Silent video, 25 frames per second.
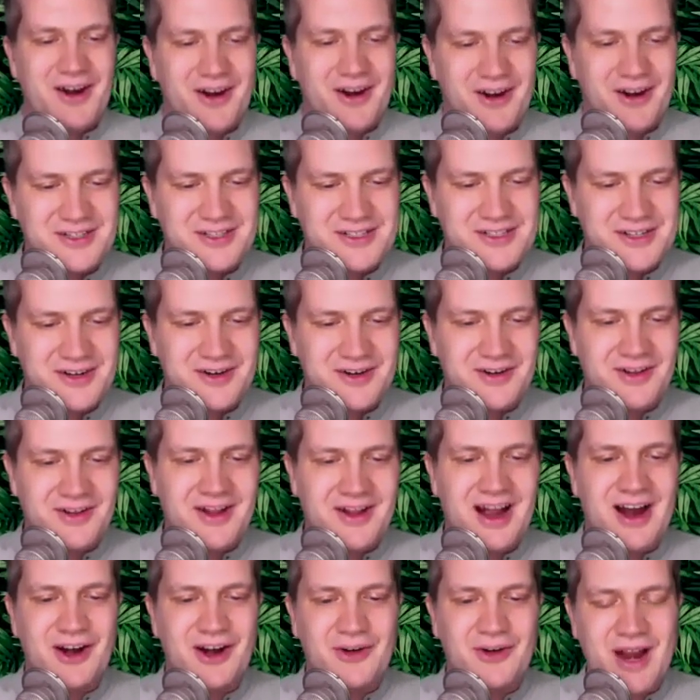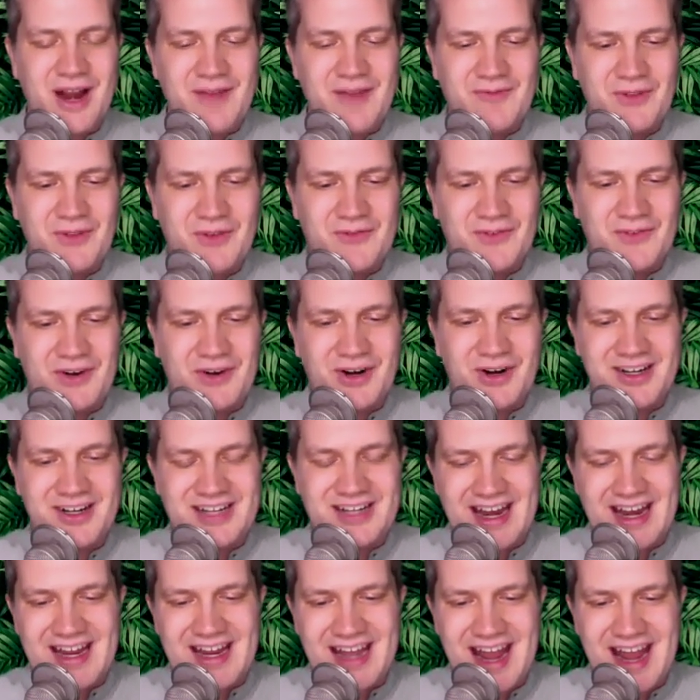Her circle are grateful for her
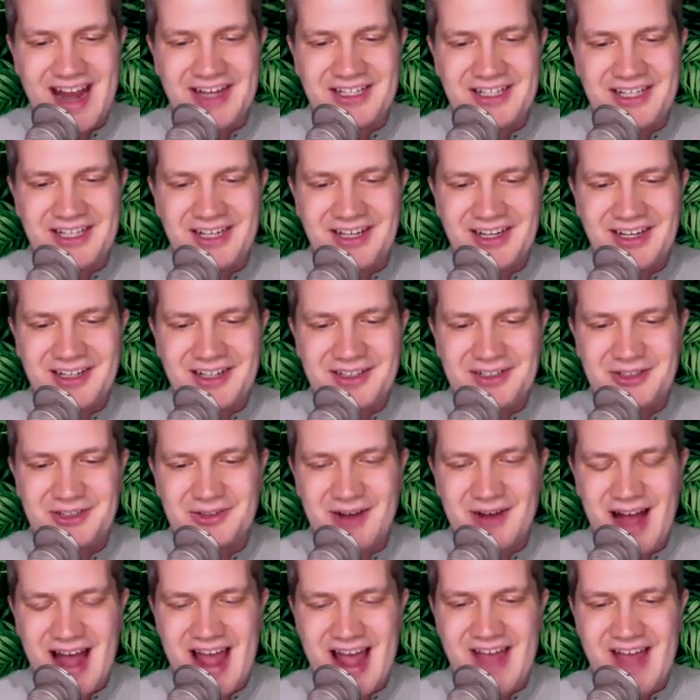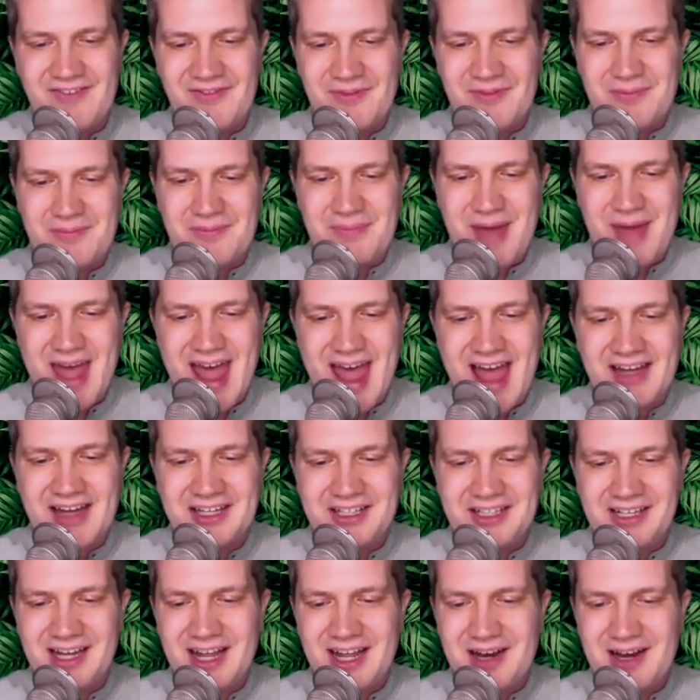dedication, drive,
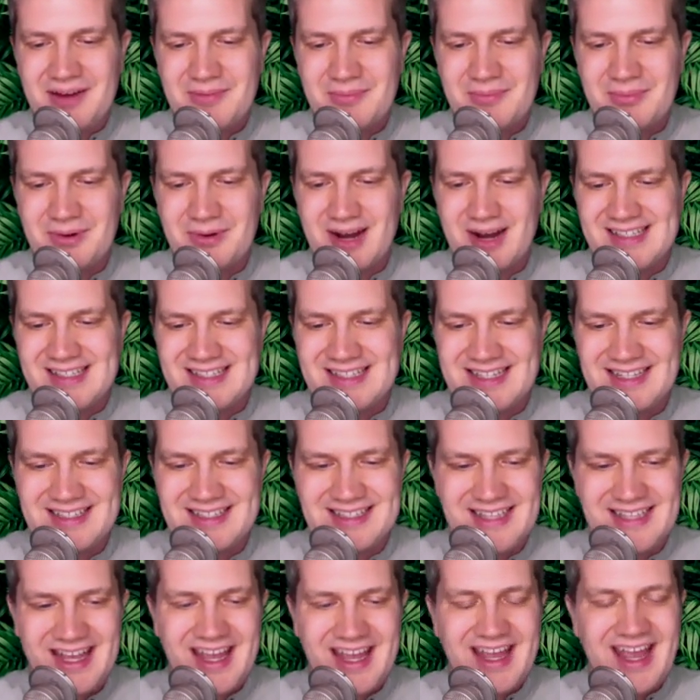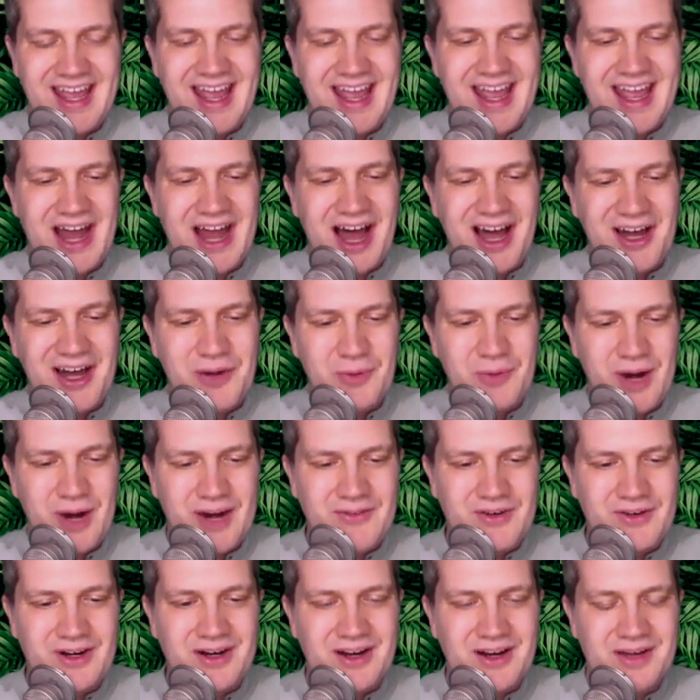passionate presence, and
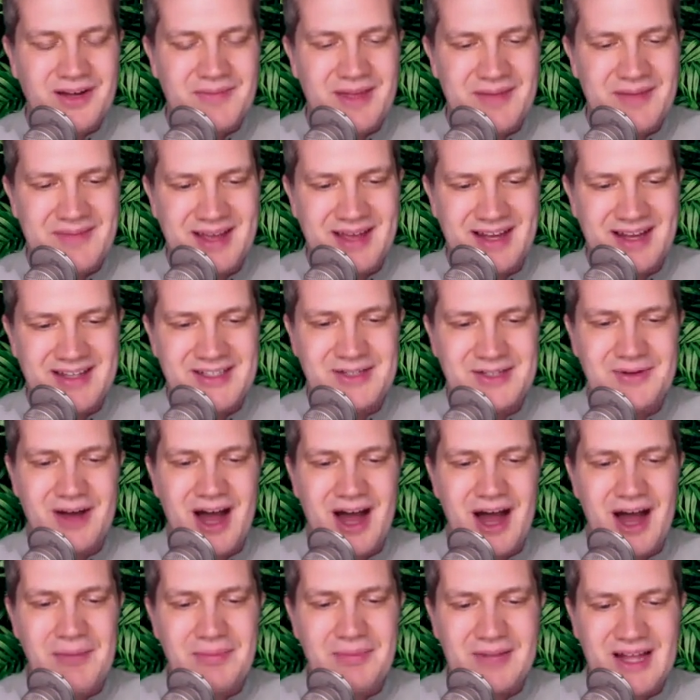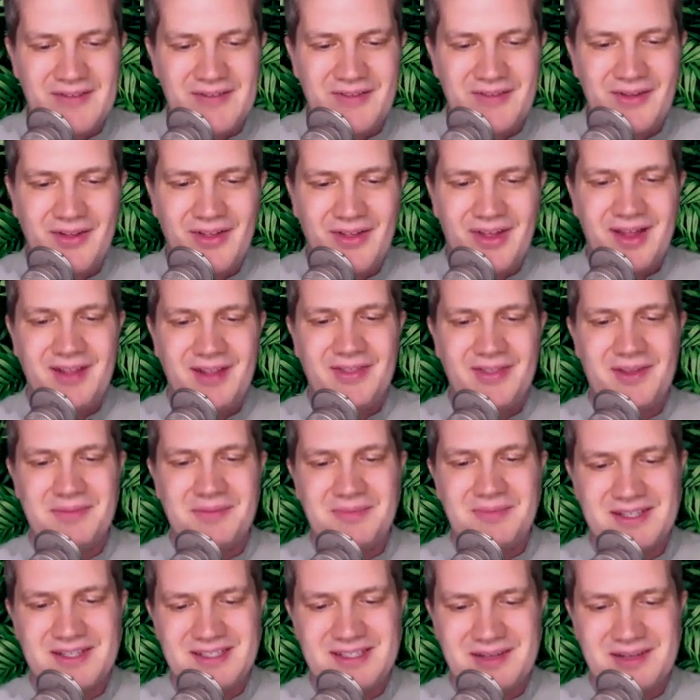unwavering commitment to up-level the
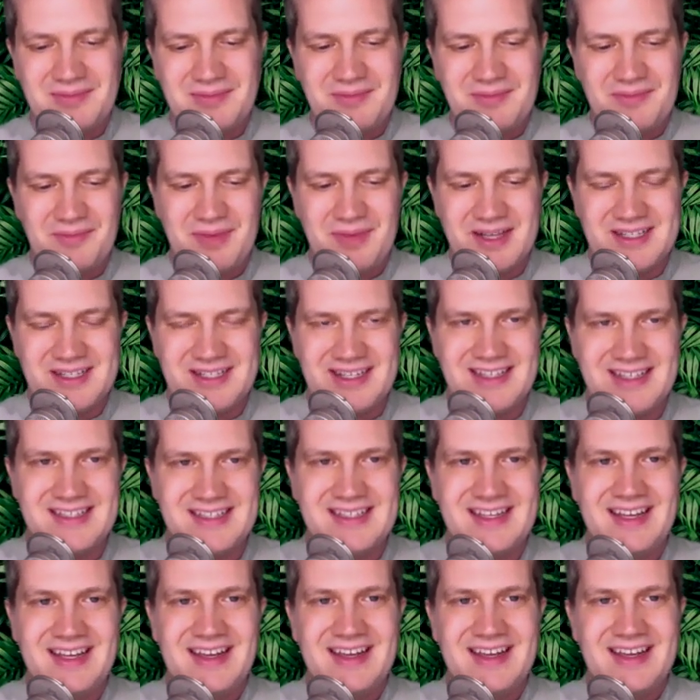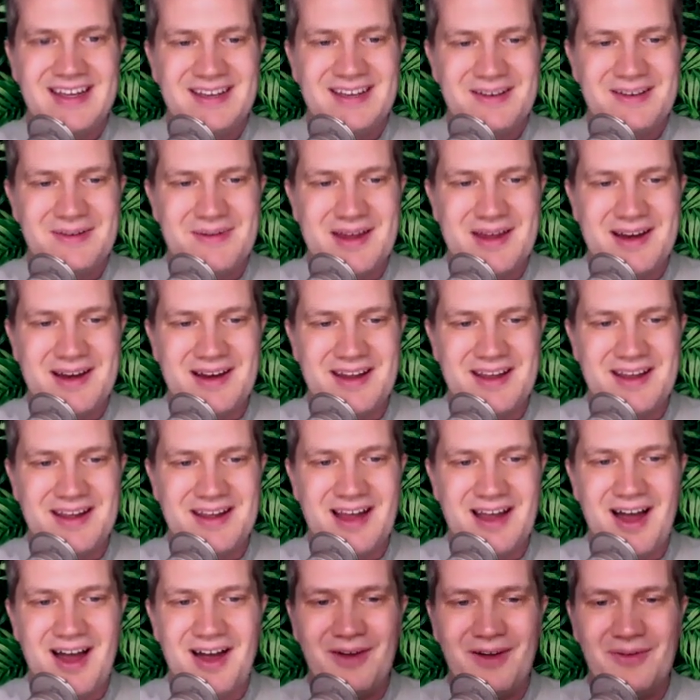Muslim business community.
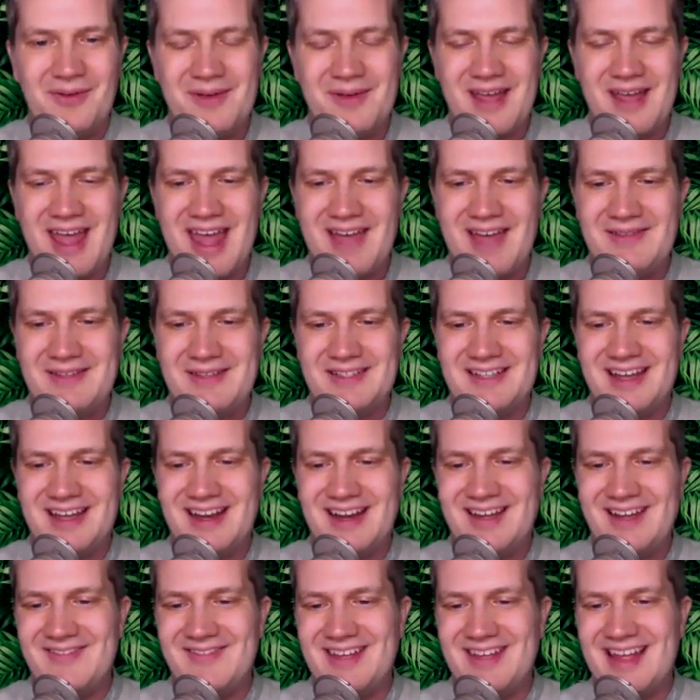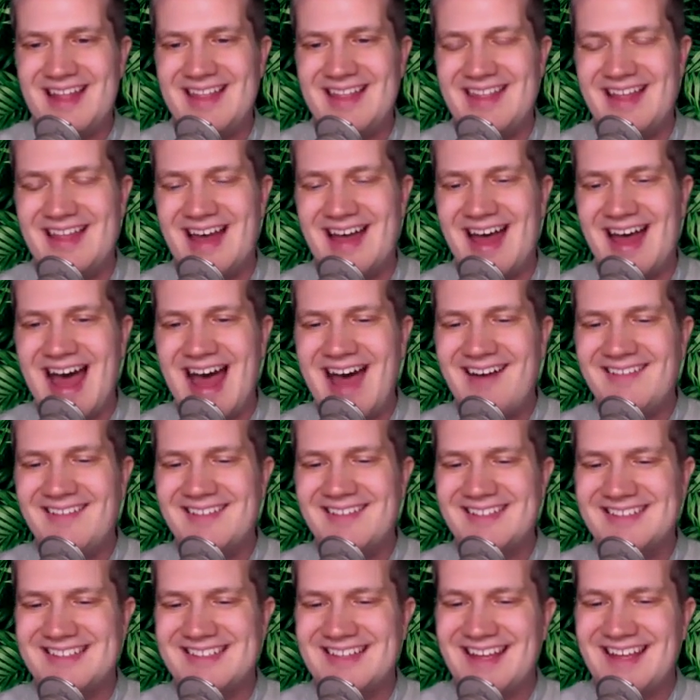Y'all, we have Sudduf in the
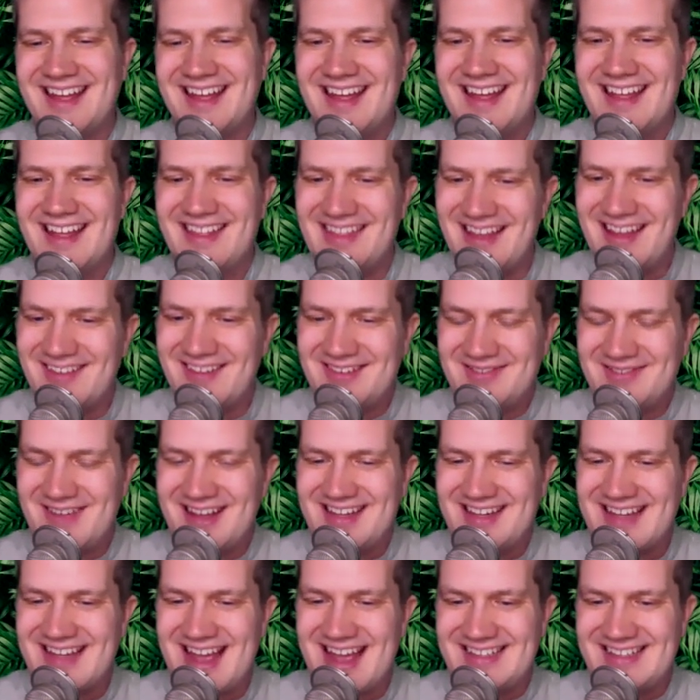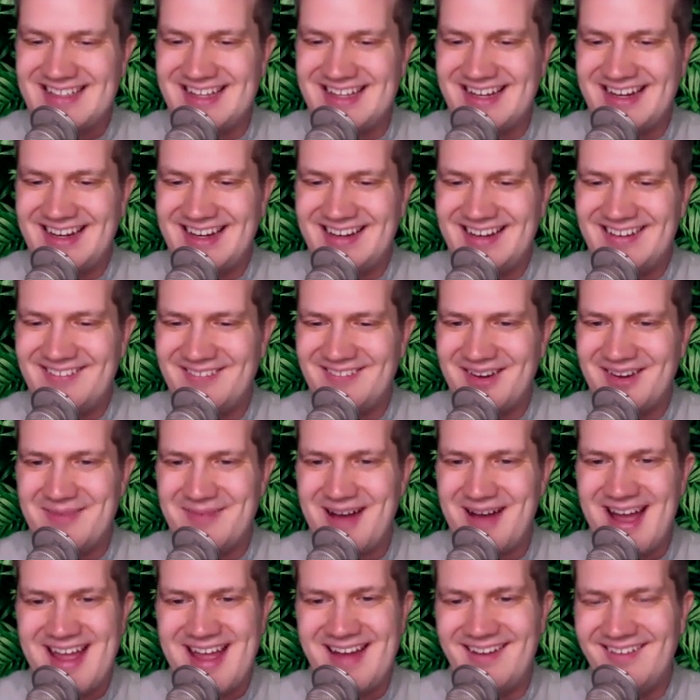house. That was fantastic. What a
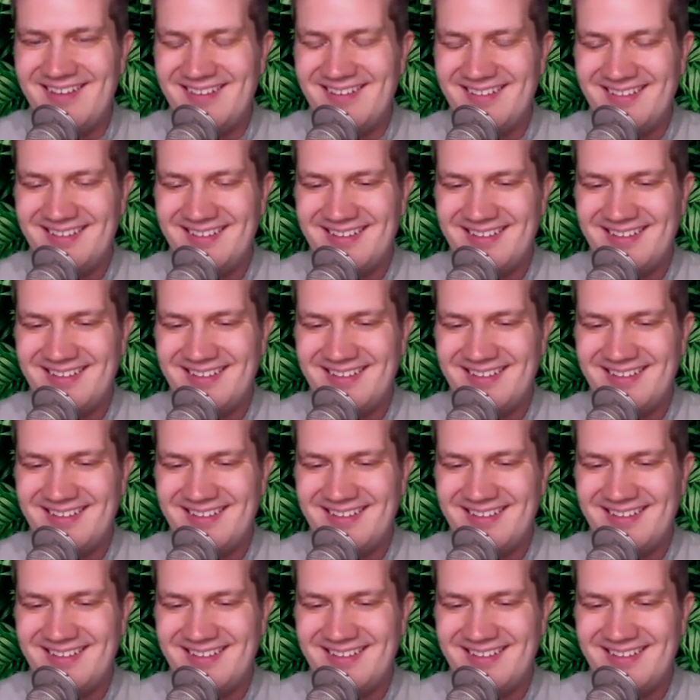bio.